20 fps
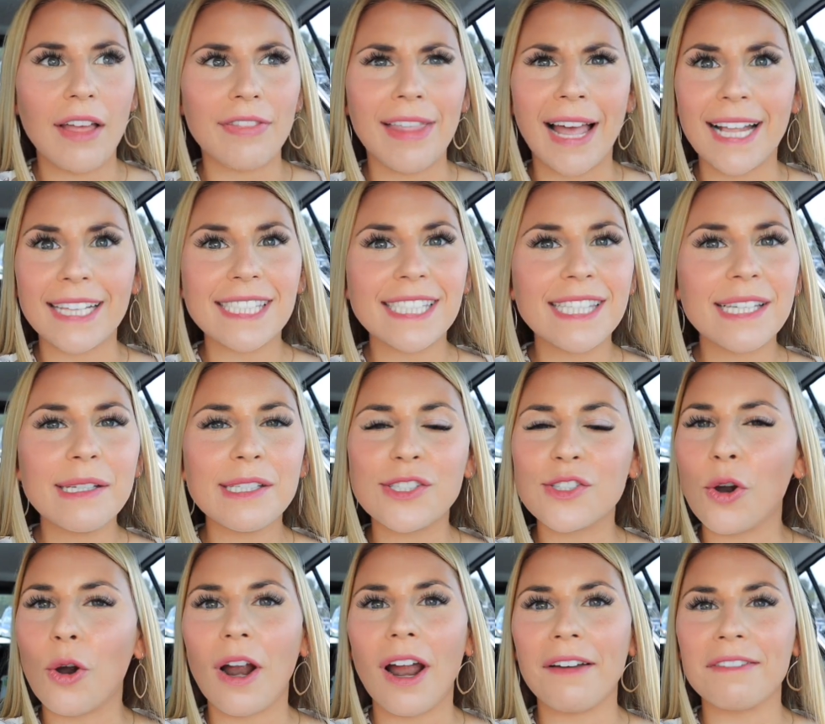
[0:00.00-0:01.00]
That's the
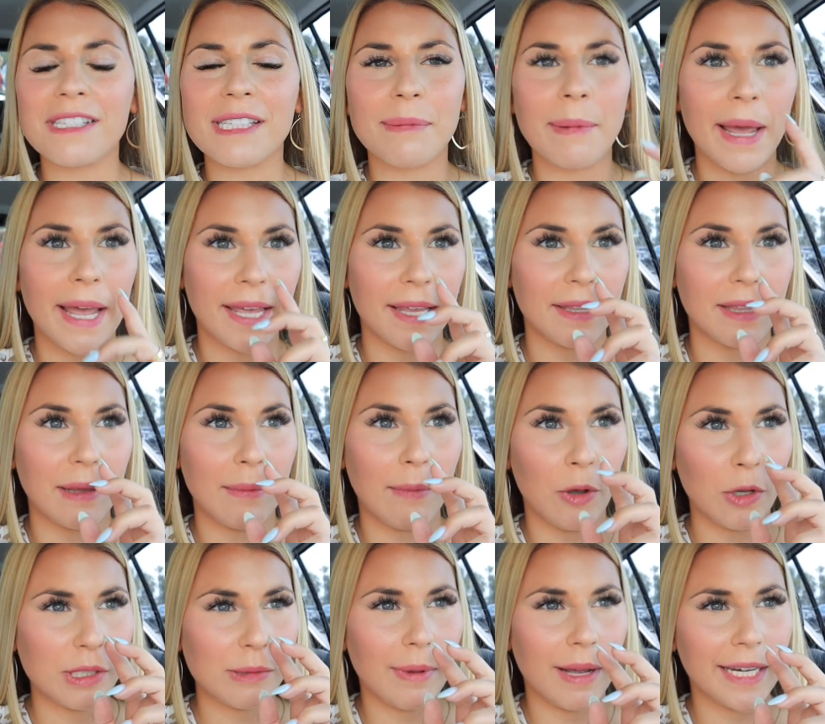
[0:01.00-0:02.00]
store I've spent the
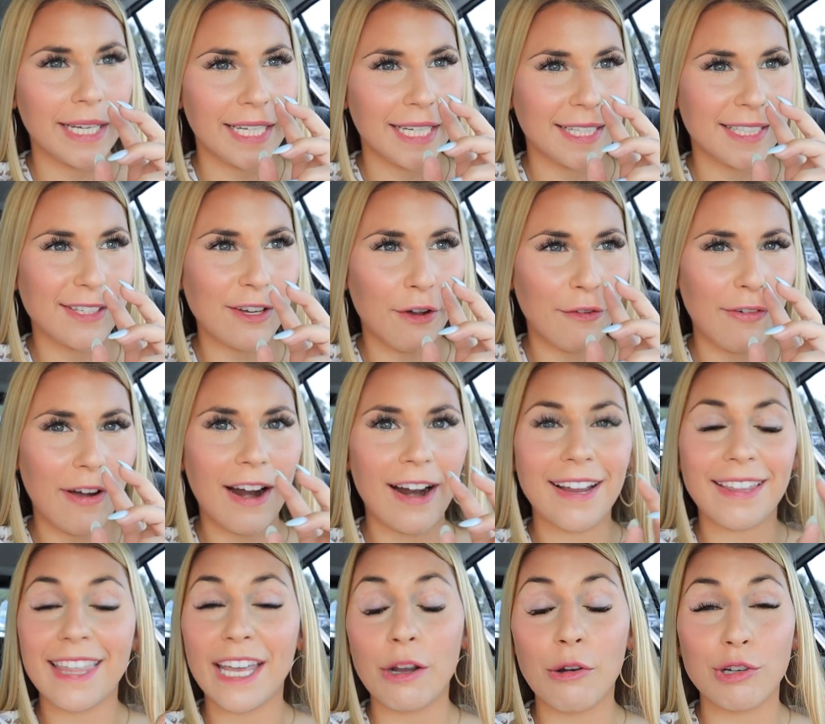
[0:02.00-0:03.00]
most money in so far,
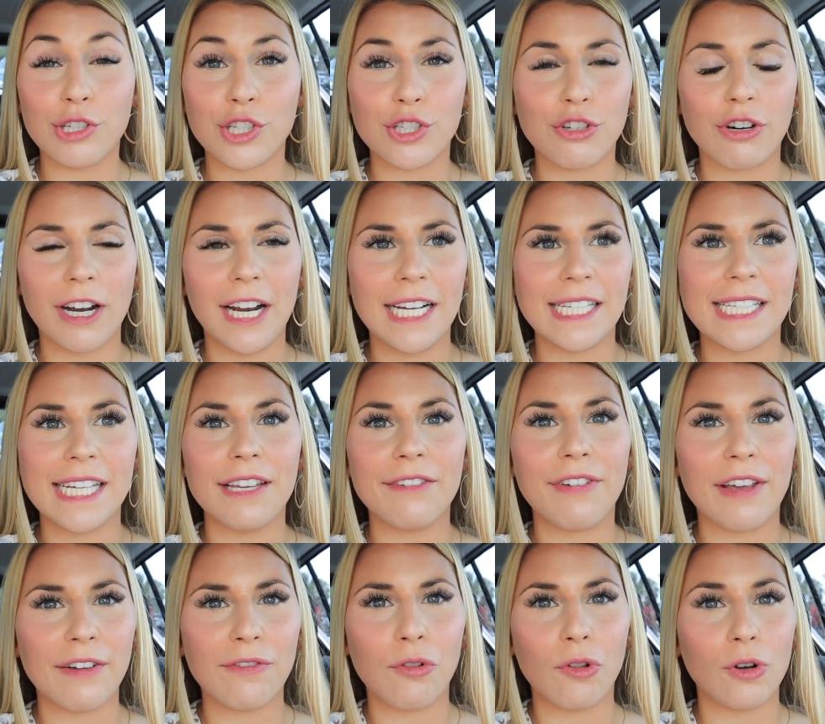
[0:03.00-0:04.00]
I think, which is crazy.
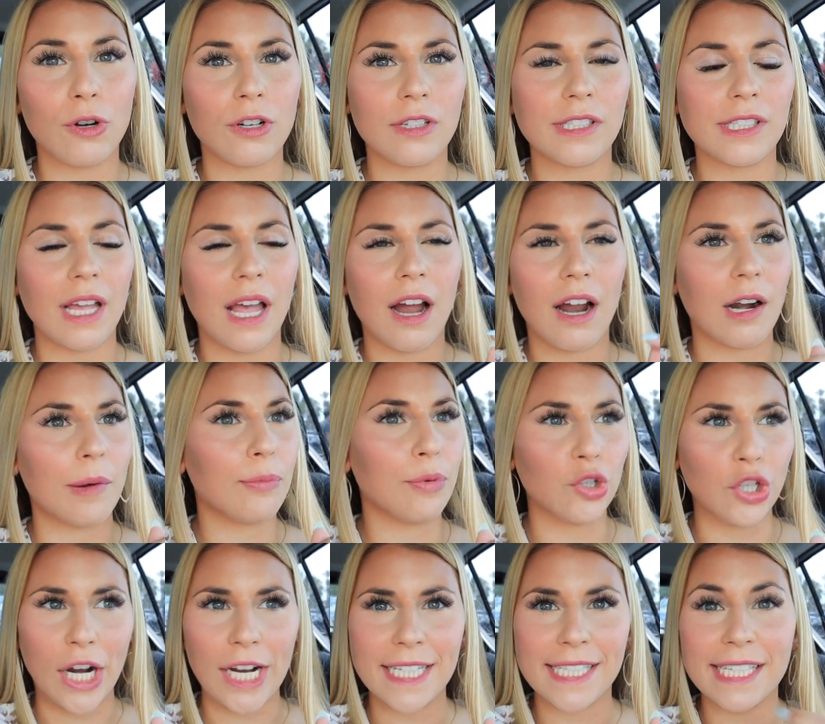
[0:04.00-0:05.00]
Fake florals are
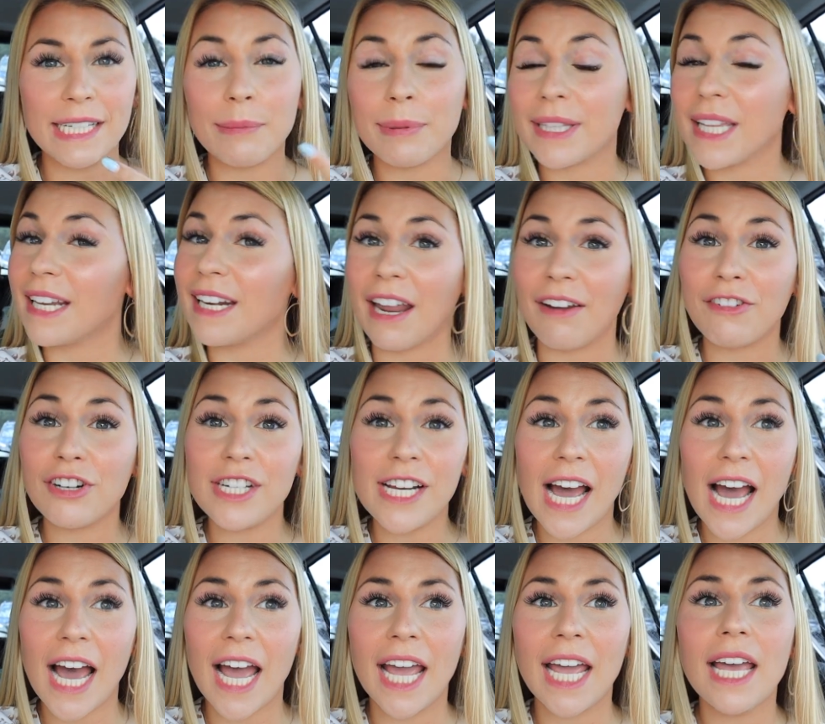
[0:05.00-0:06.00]
pricey, but they never
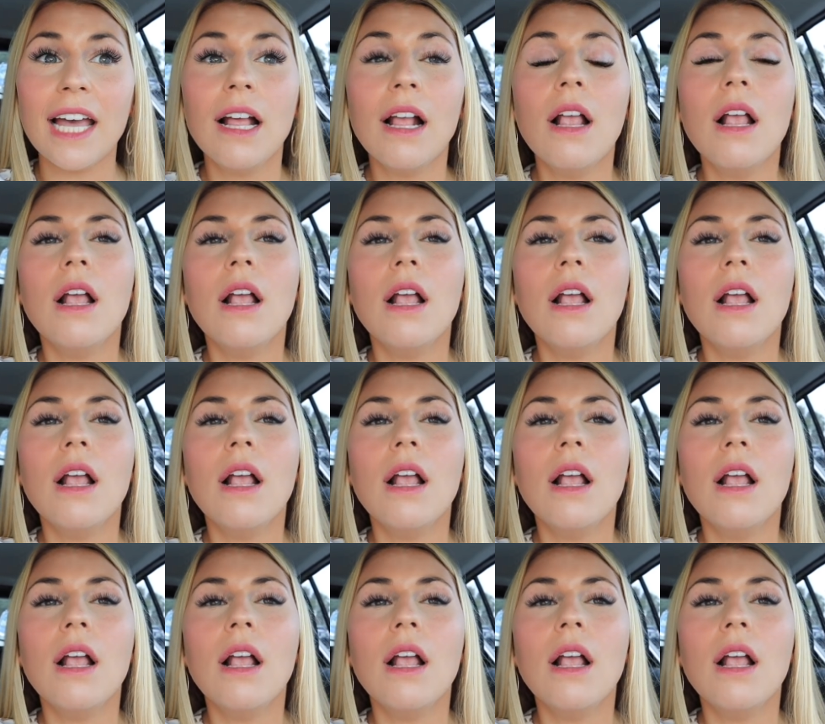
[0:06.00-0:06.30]
die.